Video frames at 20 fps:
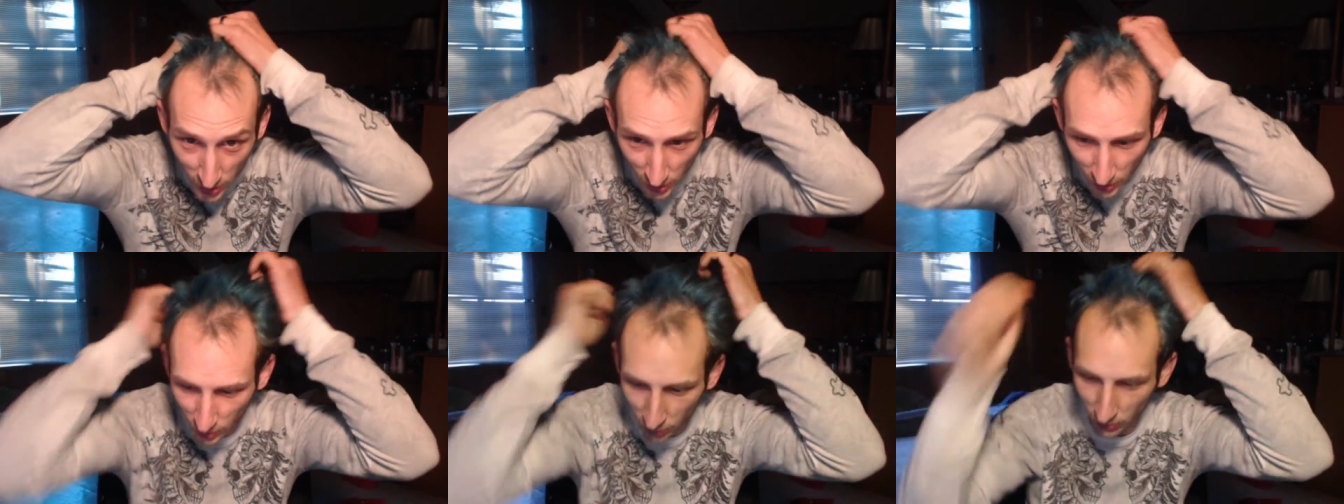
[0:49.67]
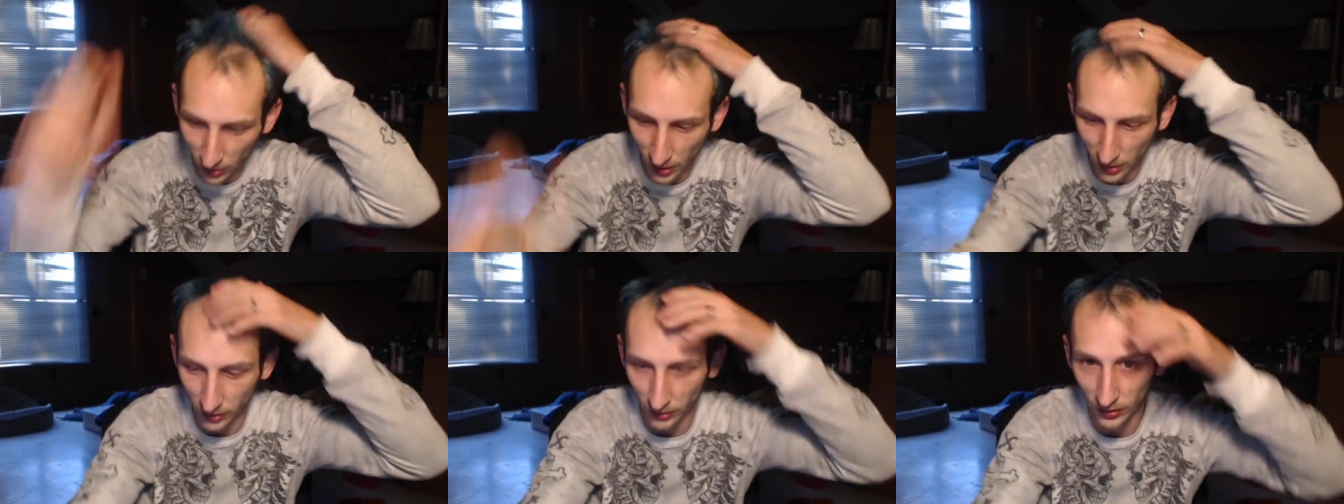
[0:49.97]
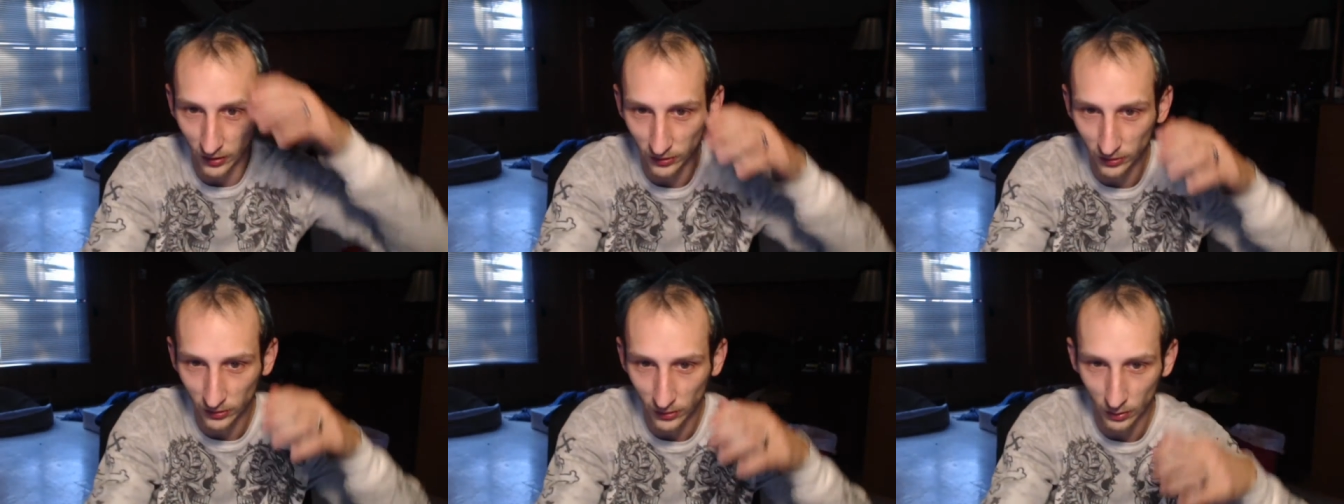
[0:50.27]
and a lot of
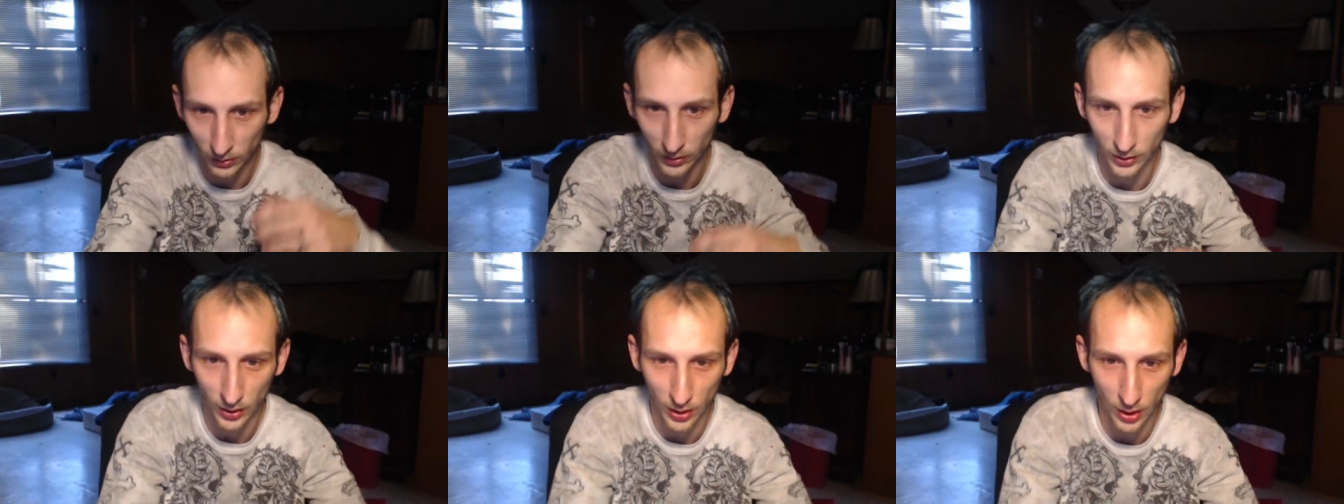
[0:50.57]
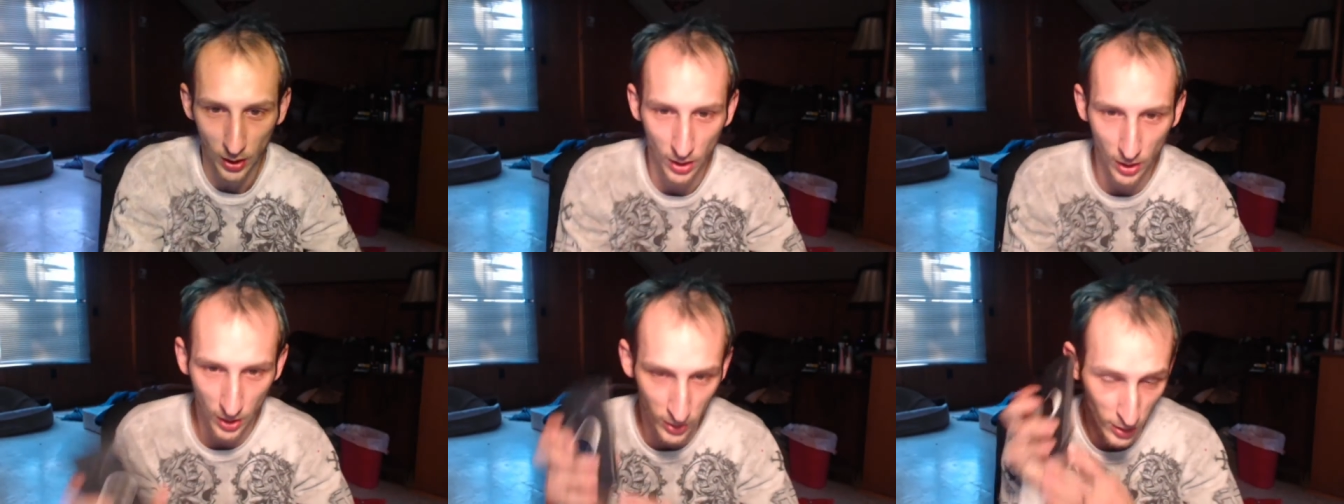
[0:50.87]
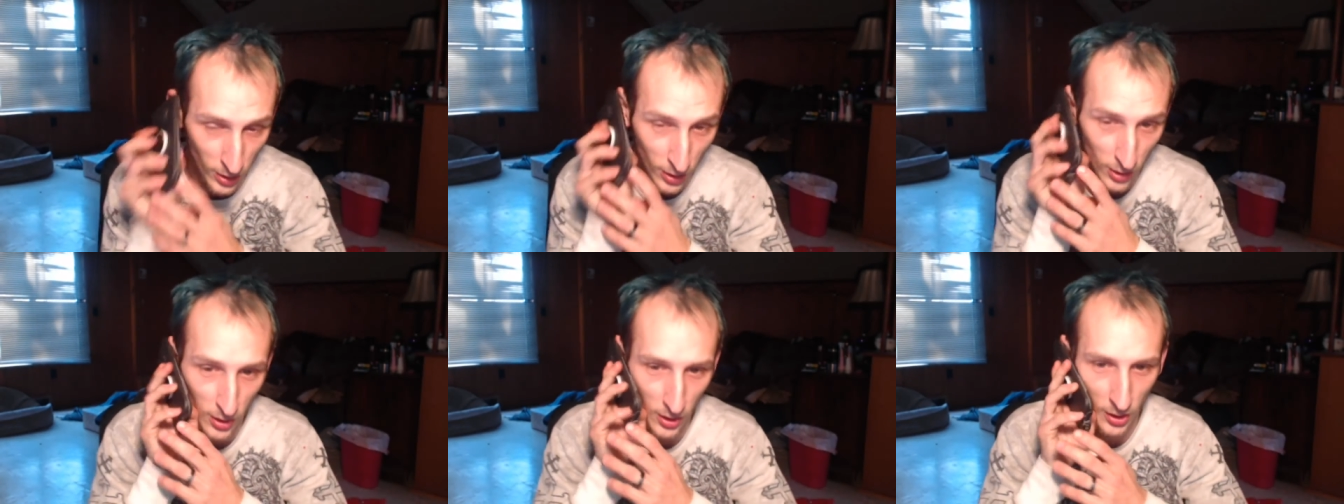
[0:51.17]
this going on
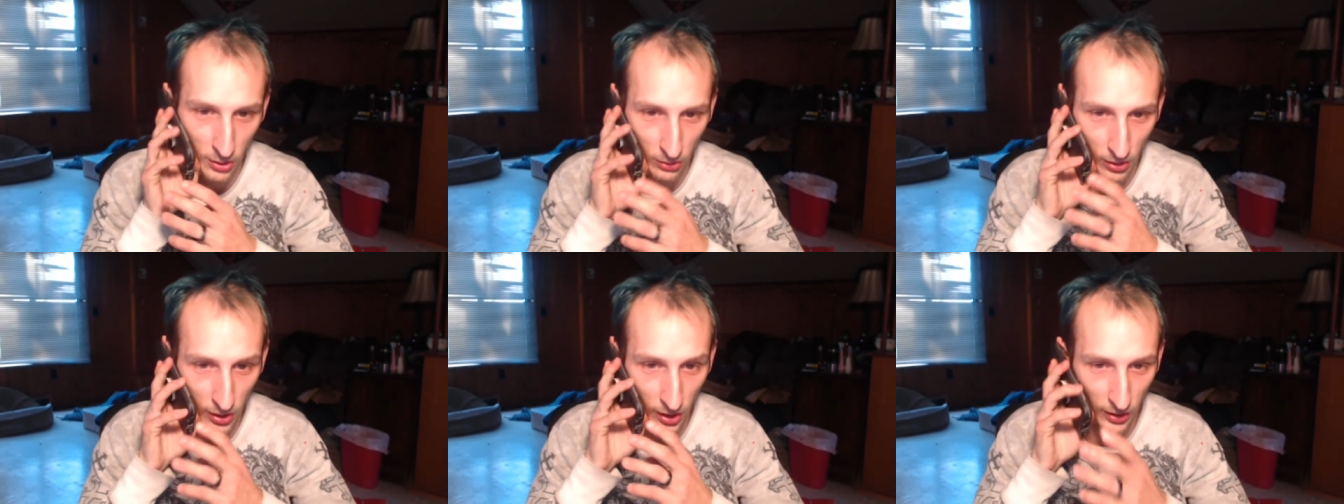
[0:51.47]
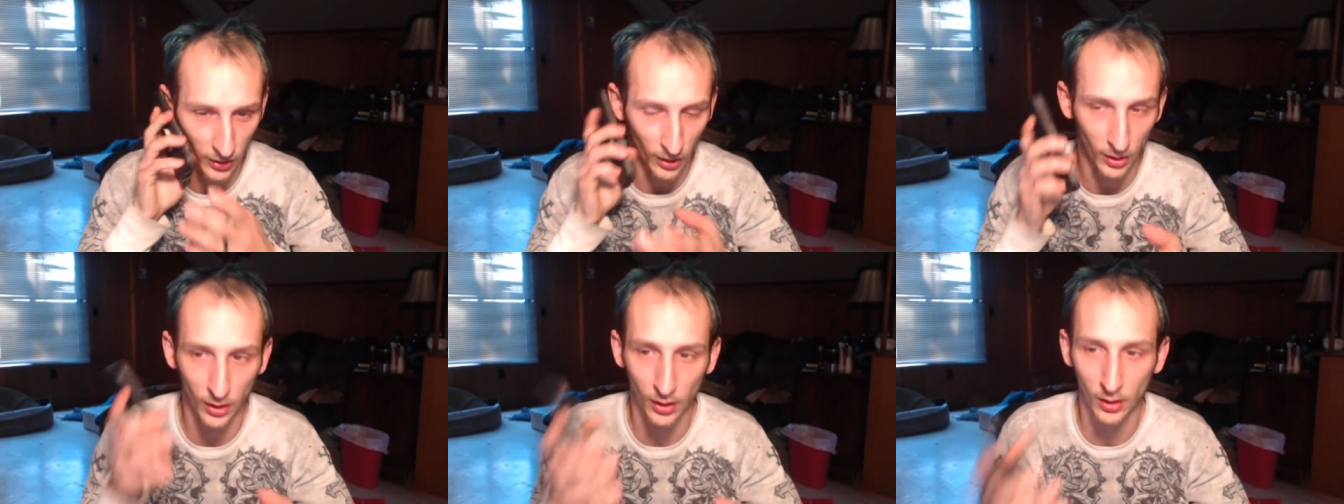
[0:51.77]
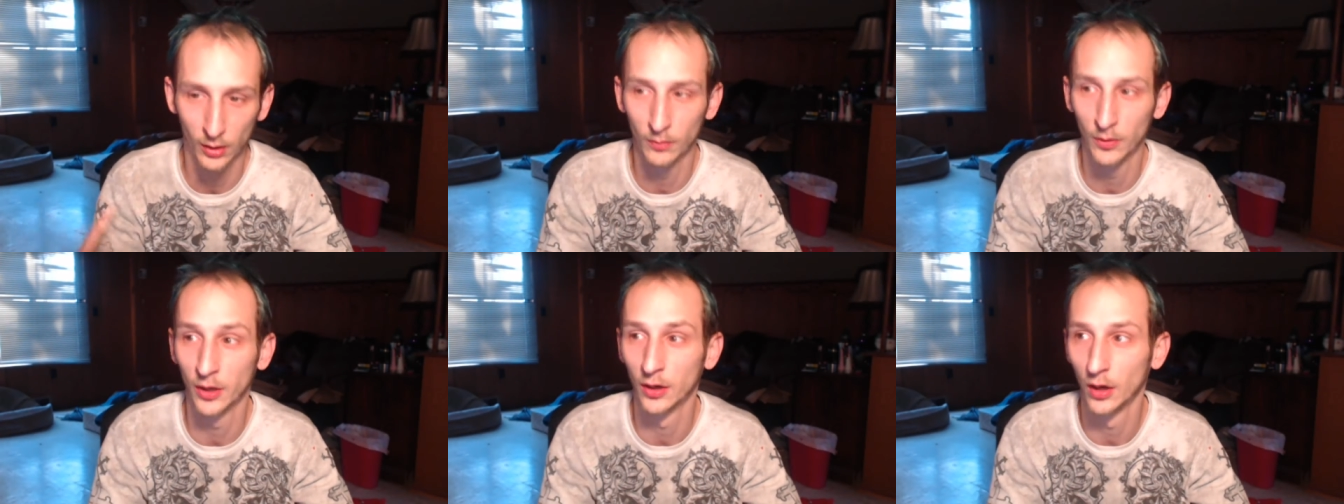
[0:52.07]
and a lot of
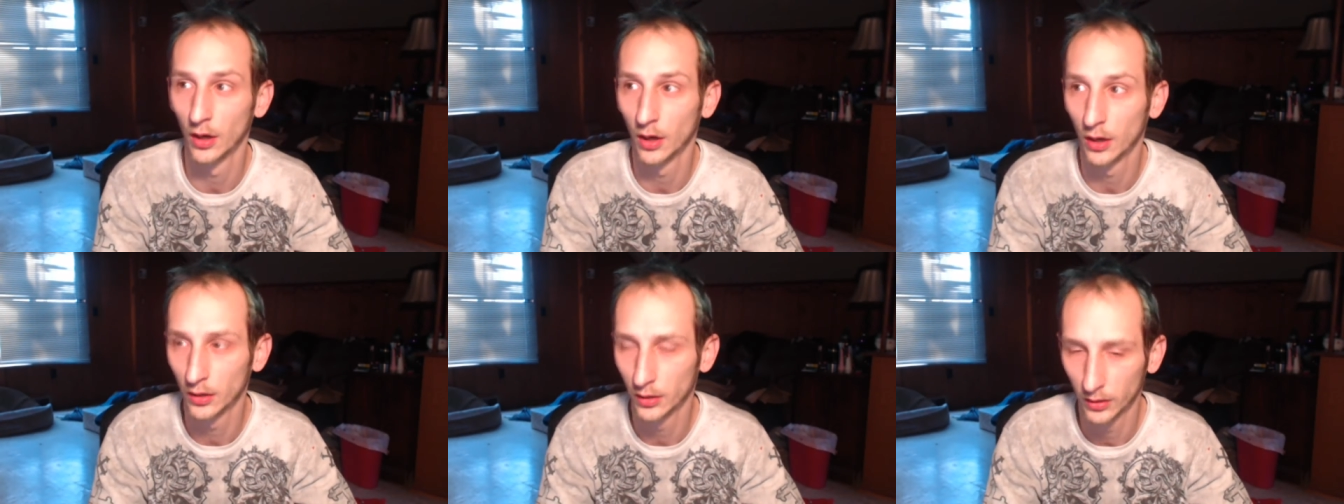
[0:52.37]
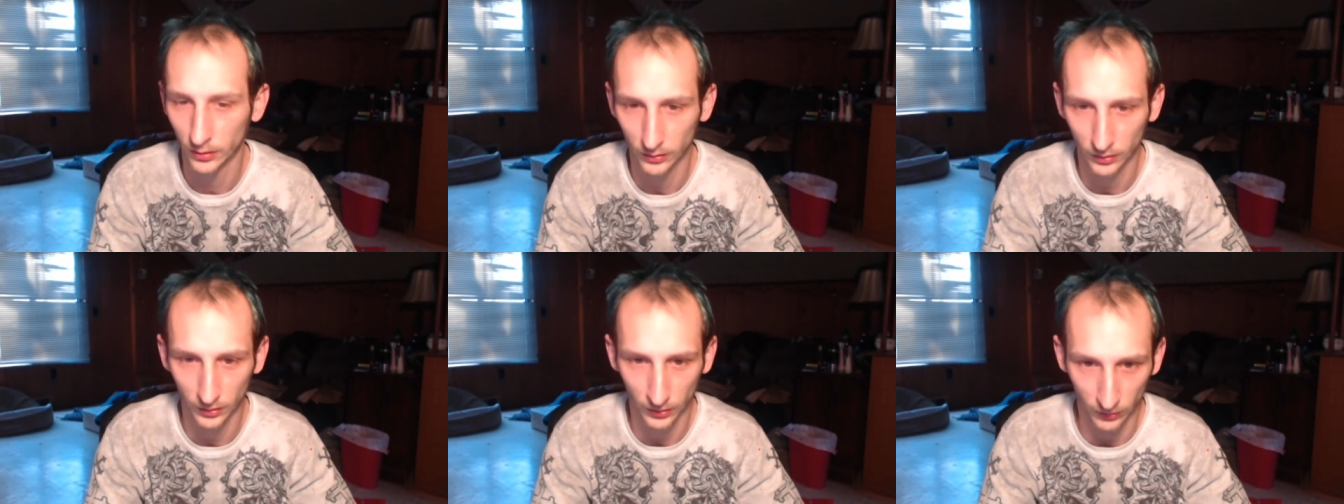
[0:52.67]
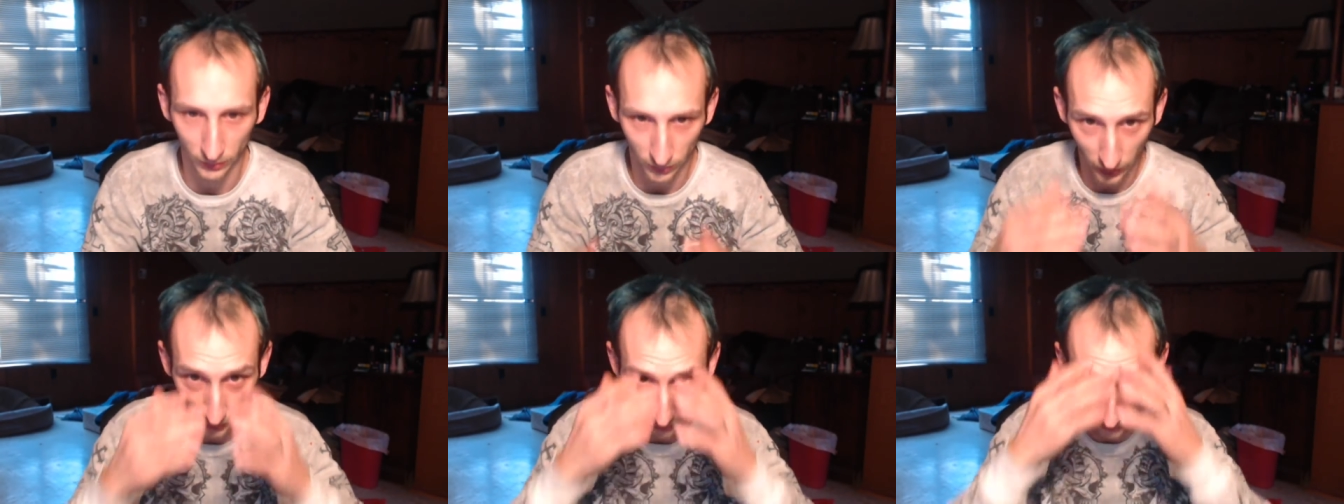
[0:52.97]
oh my god, uh,
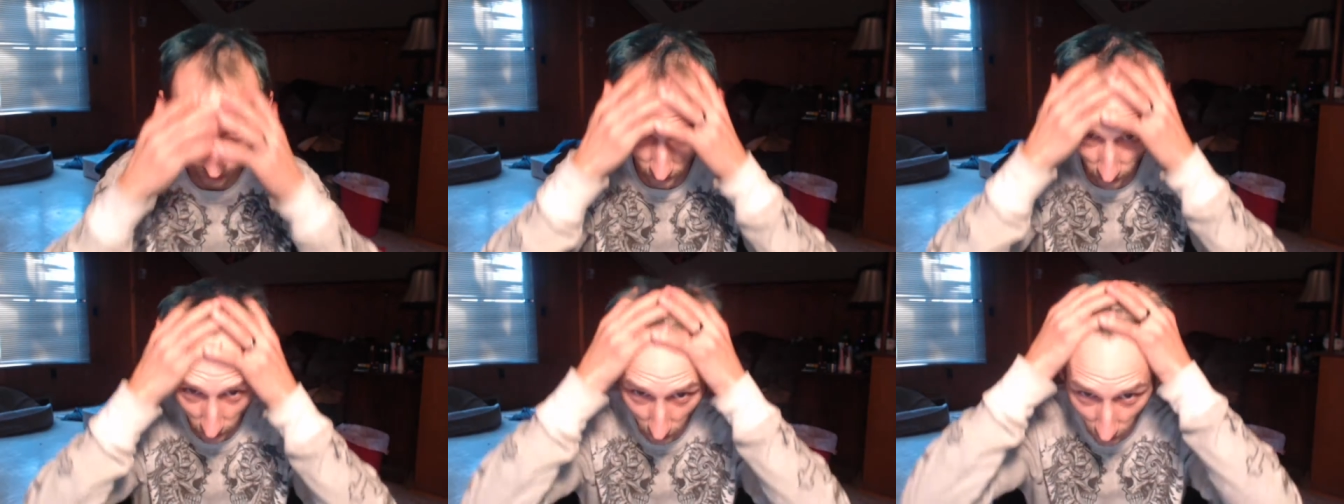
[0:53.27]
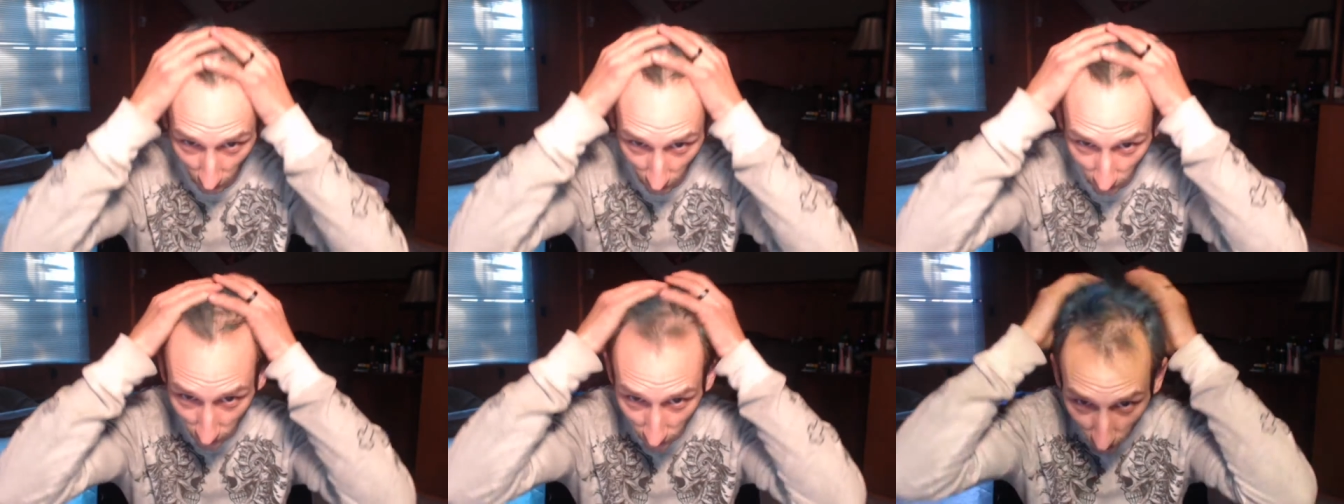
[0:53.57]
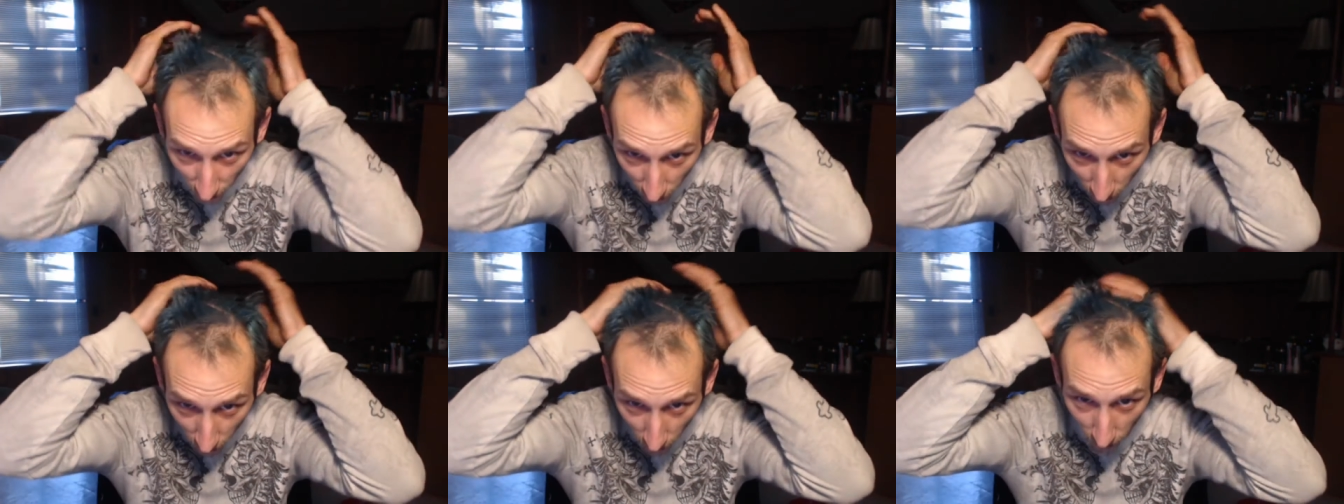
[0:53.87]
no, it's it's
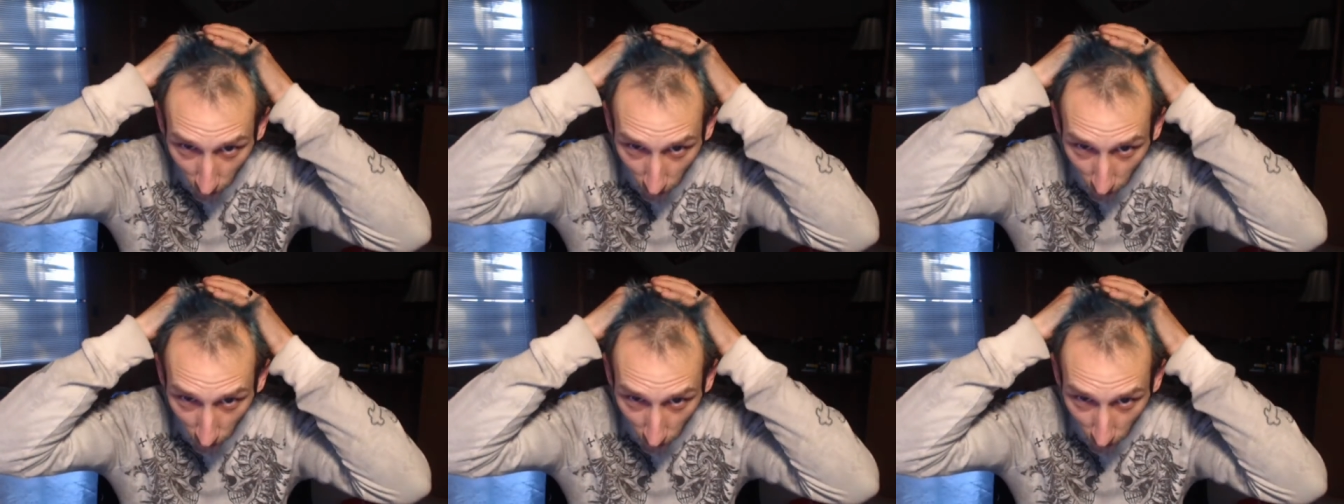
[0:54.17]
a